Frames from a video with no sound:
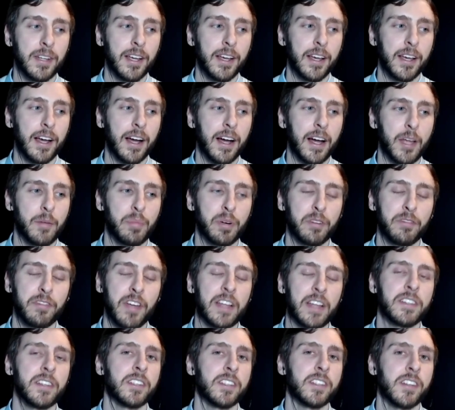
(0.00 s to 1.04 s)
and
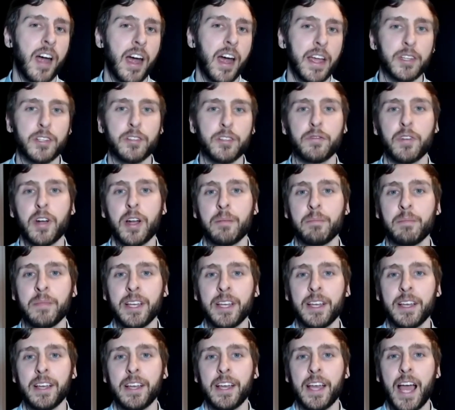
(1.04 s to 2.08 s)
preventing science from
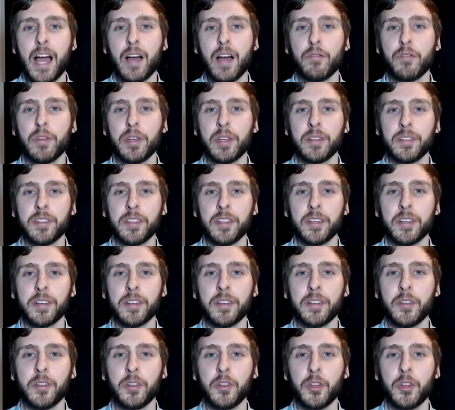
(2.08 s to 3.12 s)
having
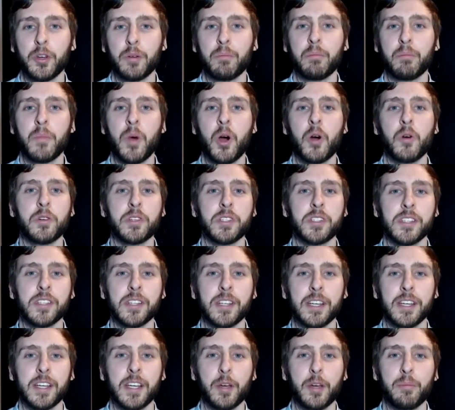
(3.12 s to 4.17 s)
the most
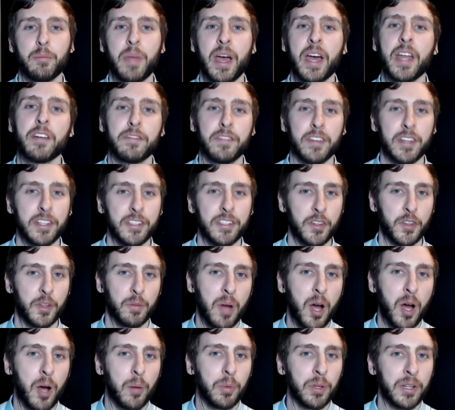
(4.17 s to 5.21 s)
benefit to the
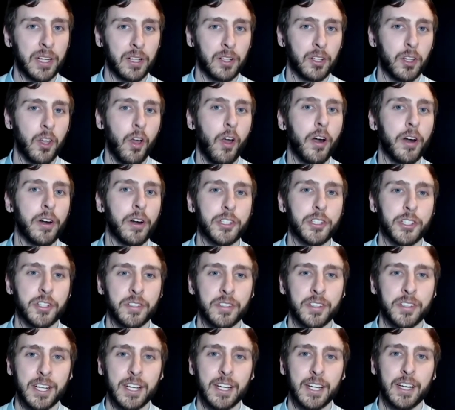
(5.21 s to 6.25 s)
public at large. And
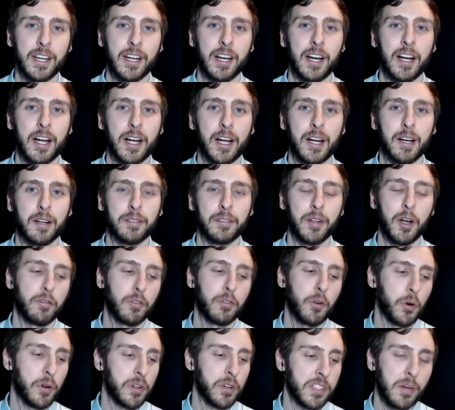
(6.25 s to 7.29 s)
of
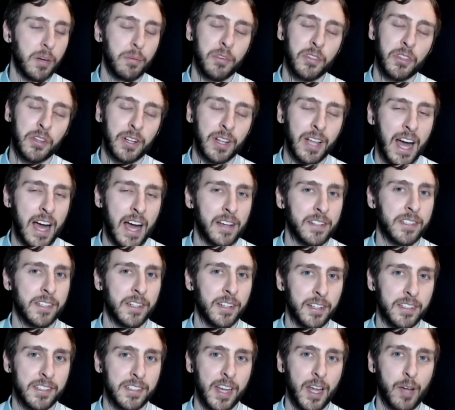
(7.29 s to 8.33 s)
course, some of the classic
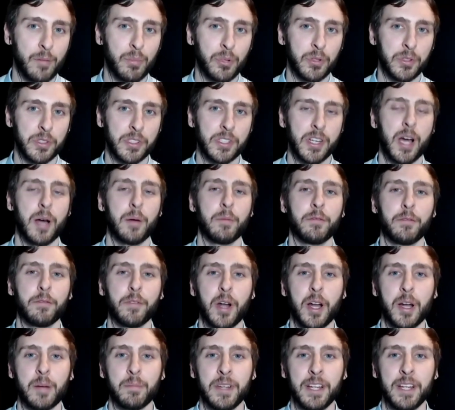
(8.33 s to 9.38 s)
examples come
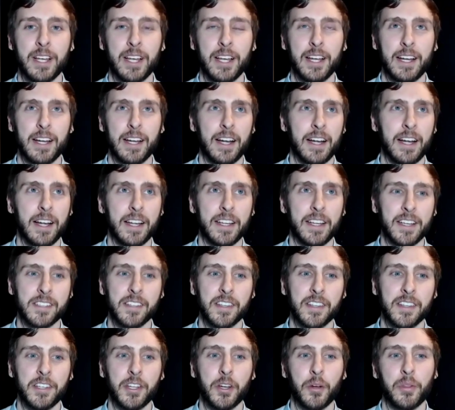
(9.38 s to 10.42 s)
from, I guess,
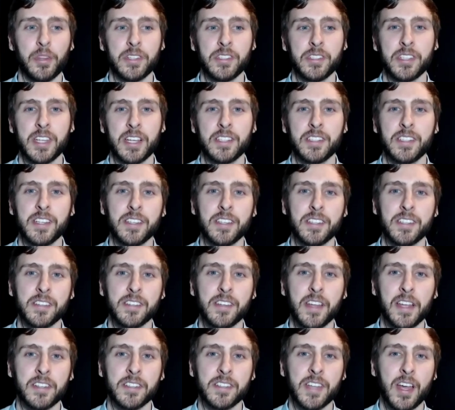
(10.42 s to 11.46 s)
the 60s
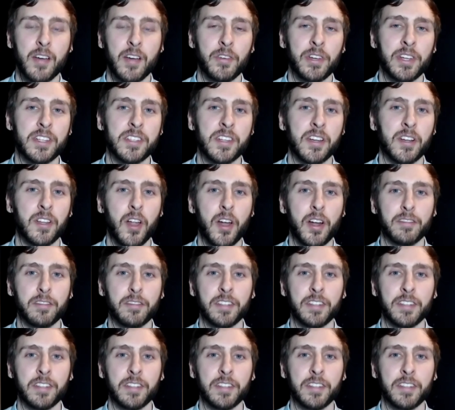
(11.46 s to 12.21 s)
and 70s, and a lot of